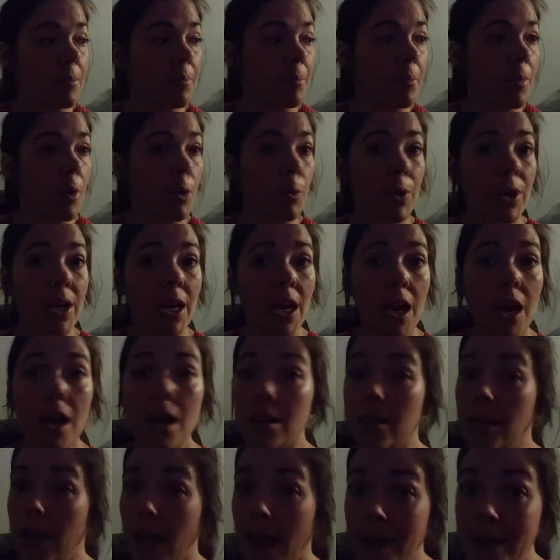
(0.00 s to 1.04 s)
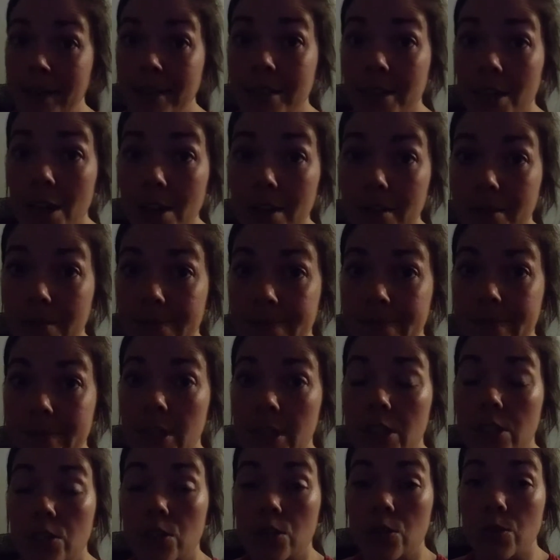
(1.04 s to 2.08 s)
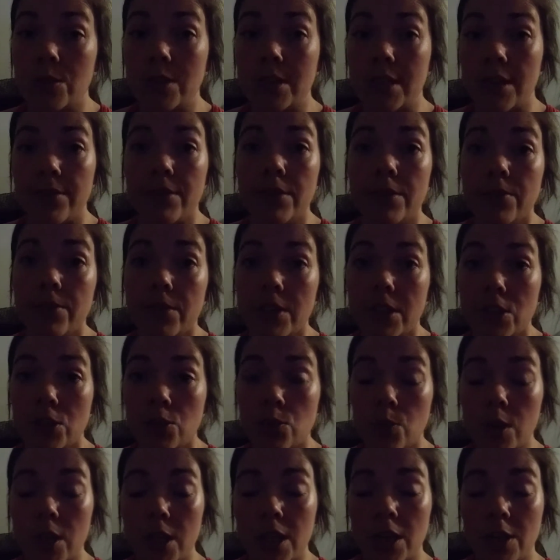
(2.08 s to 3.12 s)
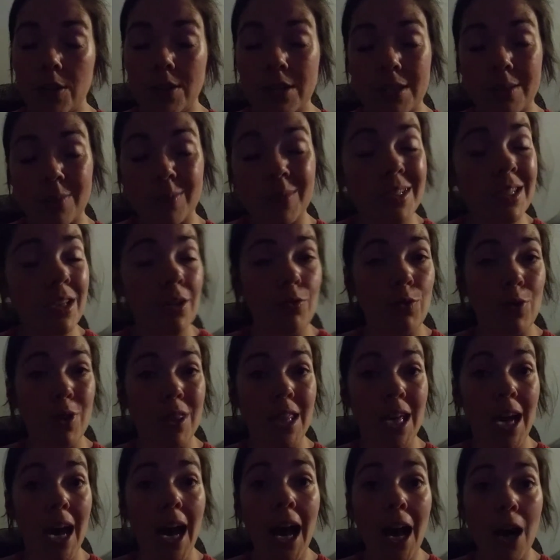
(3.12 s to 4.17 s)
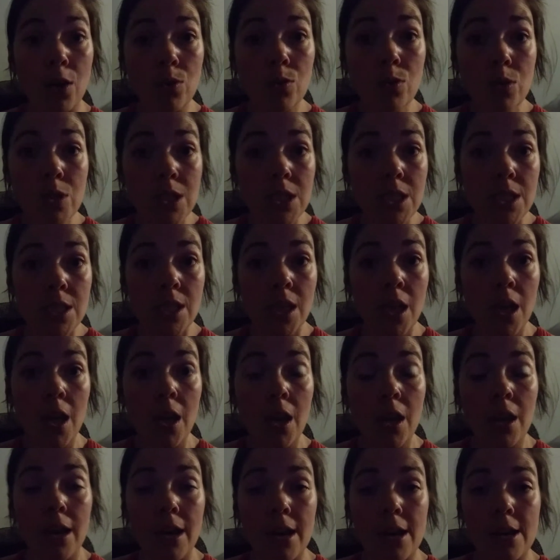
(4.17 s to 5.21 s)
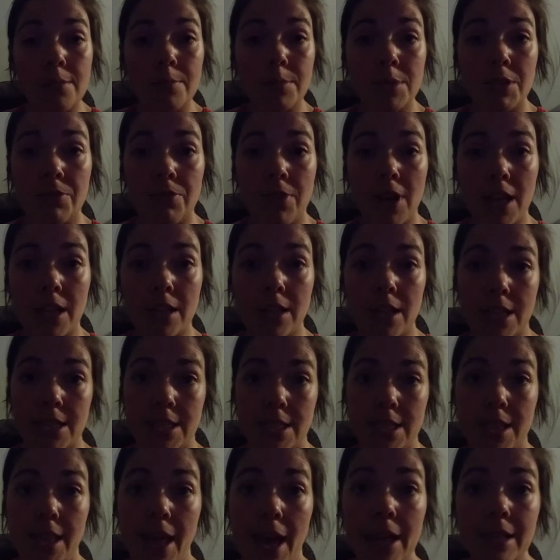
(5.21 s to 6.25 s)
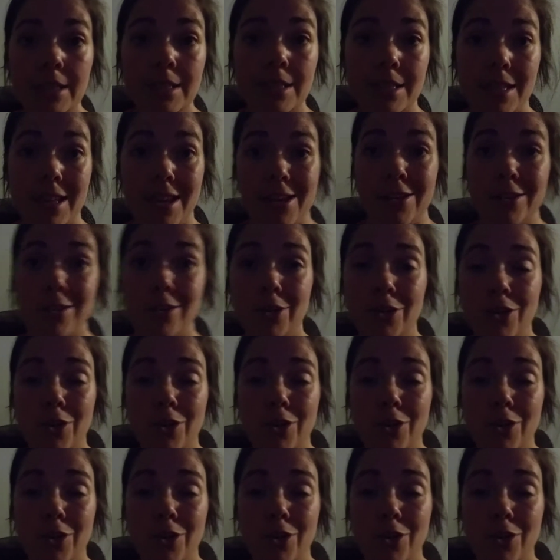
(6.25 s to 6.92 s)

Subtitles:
But we got a lot done. So Stefan finished working on some stuff with the house to finalize that sale.